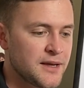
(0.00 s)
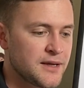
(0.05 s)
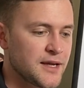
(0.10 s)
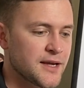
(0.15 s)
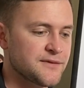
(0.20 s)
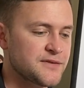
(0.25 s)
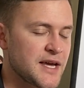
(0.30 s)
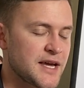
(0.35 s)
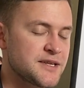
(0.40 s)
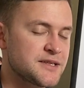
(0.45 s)

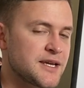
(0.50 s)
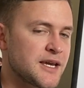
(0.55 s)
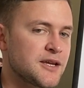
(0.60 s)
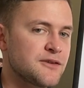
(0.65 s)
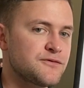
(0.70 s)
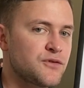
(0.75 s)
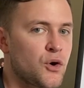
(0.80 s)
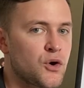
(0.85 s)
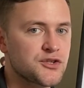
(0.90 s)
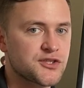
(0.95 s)
If that
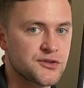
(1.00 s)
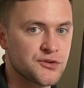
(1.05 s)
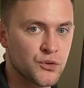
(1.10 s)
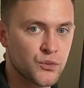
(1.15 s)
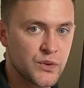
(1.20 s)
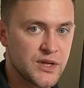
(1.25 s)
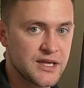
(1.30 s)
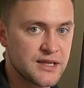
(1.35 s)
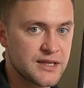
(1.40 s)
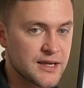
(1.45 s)
date falls on the
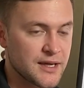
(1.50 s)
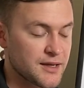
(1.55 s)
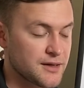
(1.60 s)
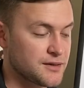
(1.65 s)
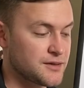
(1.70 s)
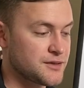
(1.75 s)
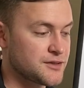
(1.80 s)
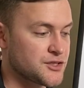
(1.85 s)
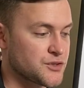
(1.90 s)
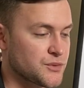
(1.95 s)

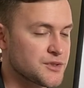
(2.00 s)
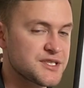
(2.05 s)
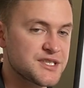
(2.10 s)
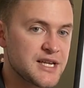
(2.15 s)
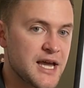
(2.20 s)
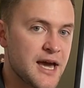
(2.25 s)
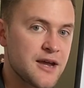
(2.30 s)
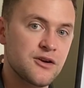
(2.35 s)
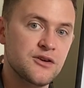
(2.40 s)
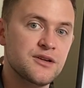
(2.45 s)
weekend, so a
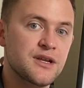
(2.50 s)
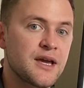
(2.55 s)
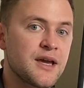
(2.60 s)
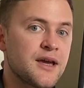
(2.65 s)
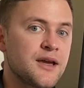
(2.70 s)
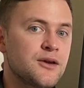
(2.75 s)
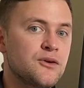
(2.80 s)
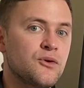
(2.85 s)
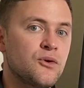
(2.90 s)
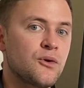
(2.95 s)

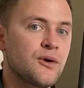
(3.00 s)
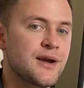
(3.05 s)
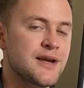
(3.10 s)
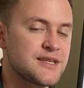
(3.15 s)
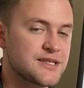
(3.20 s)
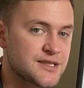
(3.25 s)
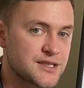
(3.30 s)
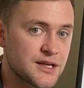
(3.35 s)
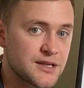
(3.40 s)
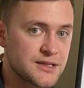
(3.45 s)
Saturday or a
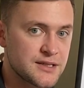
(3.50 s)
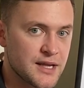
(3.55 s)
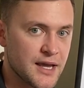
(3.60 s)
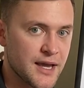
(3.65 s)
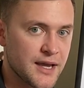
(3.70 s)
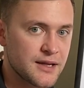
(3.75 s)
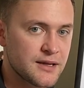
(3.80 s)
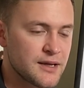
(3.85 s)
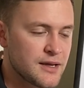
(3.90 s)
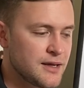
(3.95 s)

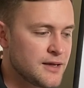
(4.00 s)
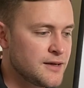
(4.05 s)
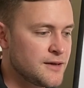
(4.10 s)
Sunday,